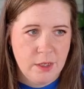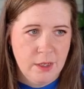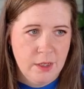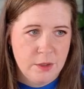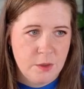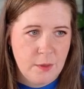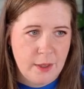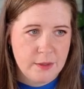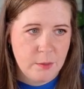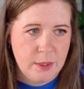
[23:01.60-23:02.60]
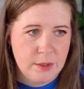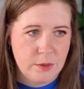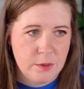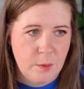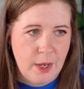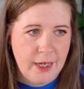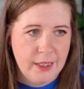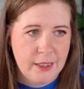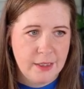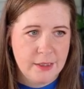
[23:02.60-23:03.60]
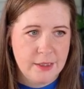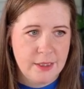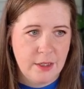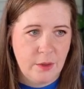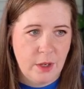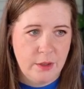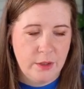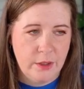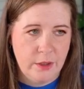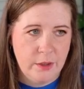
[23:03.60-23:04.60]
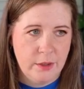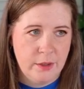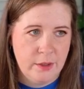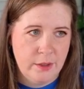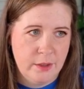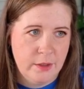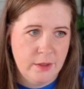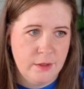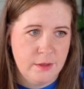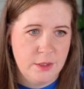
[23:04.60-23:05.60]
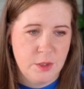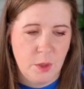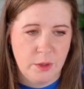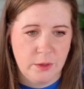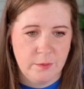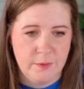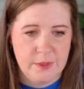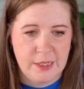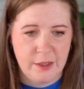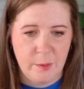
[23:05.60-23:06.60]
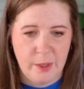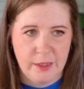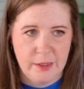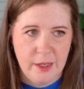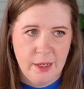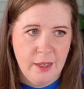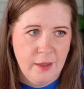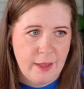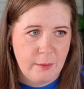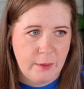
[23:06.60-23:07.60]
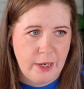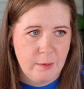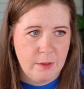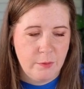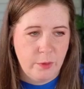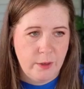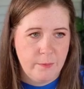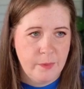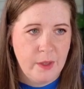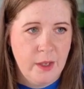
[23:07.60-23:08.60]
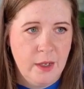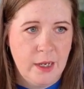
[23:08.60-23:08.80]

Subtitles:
2000 pixels wide, and it's still under the 250 kilobyte that we were aiming for. Now, if